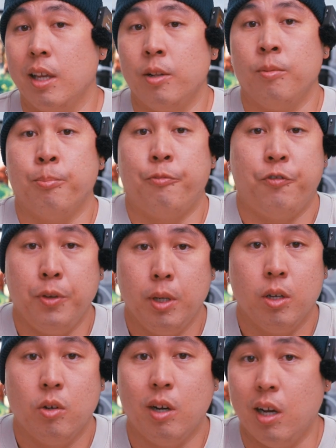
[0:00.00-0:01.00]
and
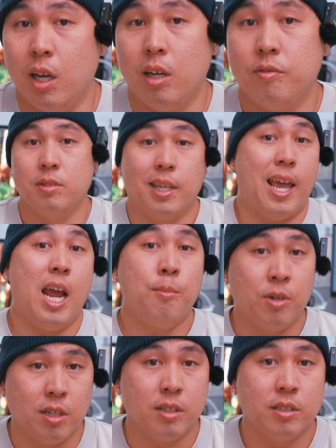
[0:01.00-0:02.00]
feel of the
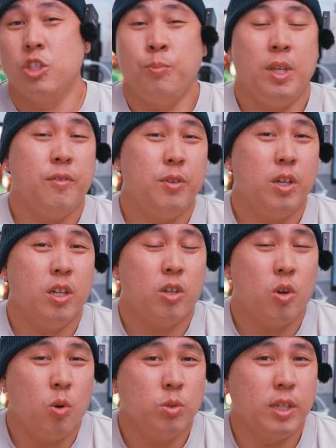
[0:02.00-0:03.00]
camera. To me, if you're gonna
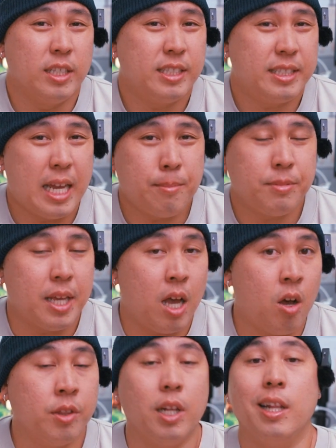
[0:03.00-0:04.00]
go a step
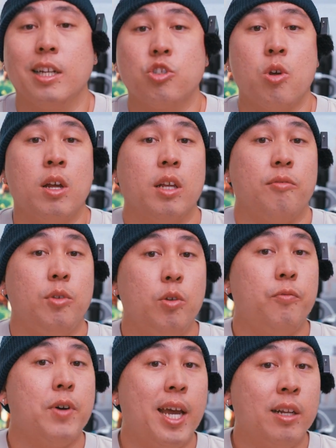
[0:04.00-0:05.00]
down the electronic
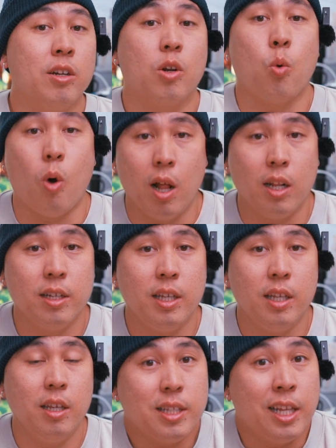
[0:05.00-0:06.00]
viewfinder
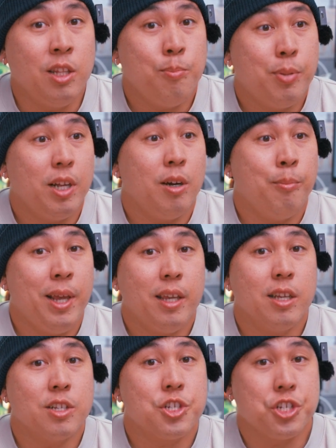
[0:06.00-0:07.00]
quality, then you better make
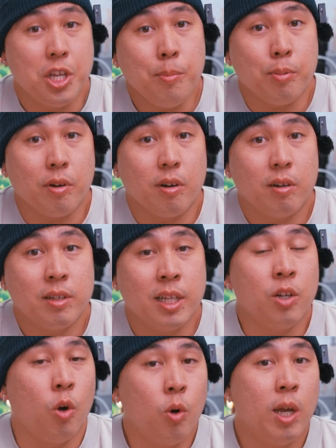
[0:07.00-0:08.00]
it cheaper than
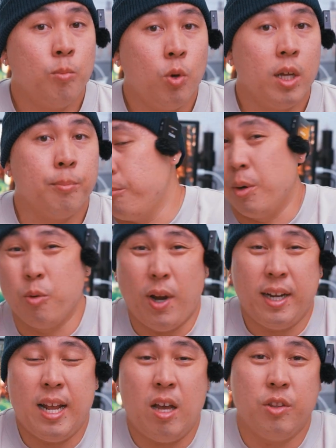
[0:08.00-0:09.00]
the OM1. But
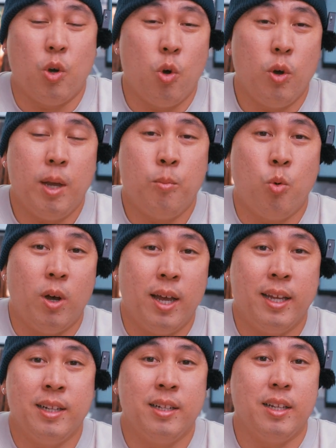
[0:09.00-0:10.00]
right now, the
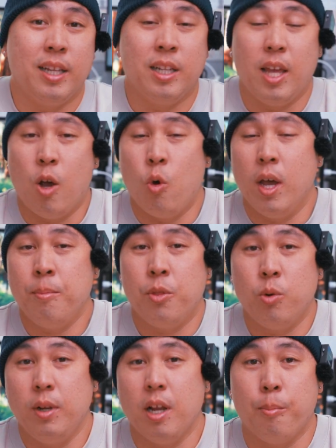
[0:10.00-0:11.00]
OM1 and the
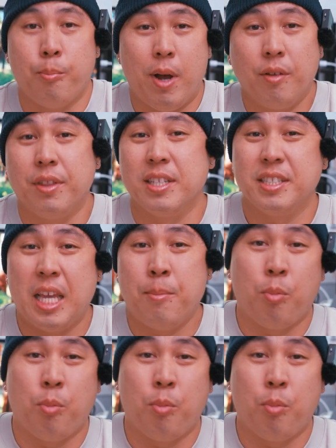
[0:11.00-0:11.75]
OM3 are about the same